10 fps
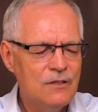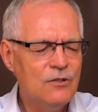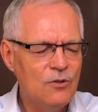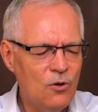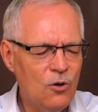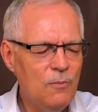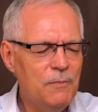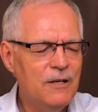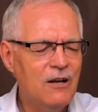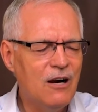Lord,
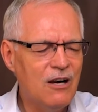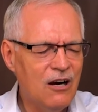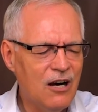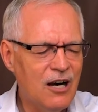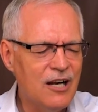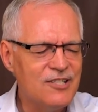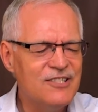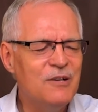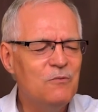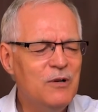open our hearts
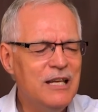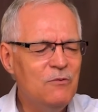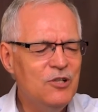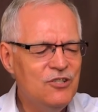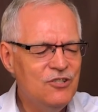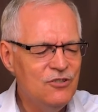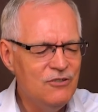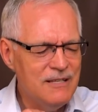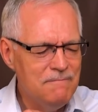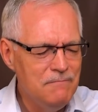that we would
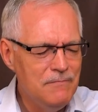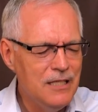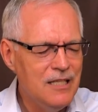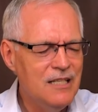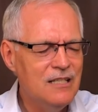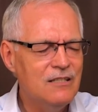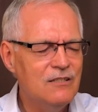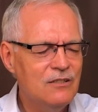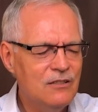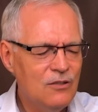do immediate
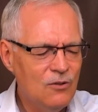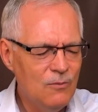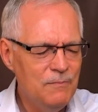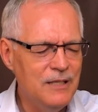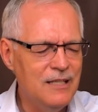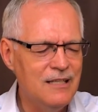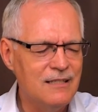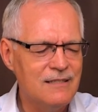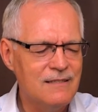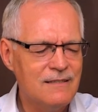
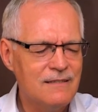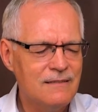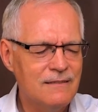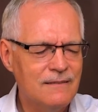obedience.